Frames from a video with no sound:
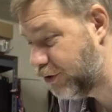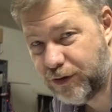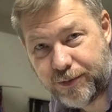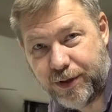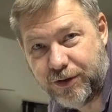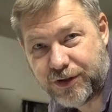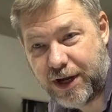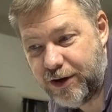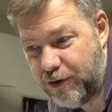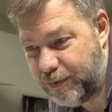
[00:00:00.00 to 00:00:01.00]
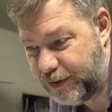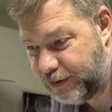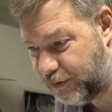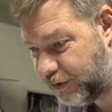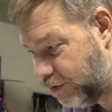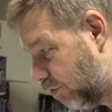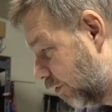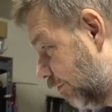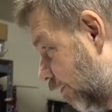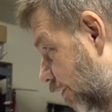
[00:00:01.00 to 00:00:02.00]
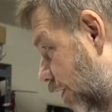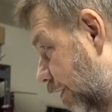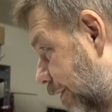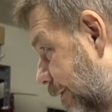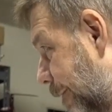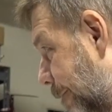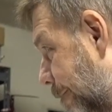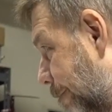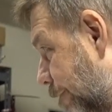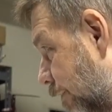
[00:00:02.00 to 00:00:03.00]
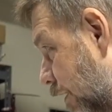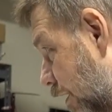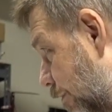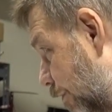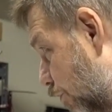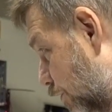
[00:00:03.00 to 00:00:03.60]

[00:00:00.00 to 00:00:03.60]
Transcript: two computers kind of opened the door for a bit more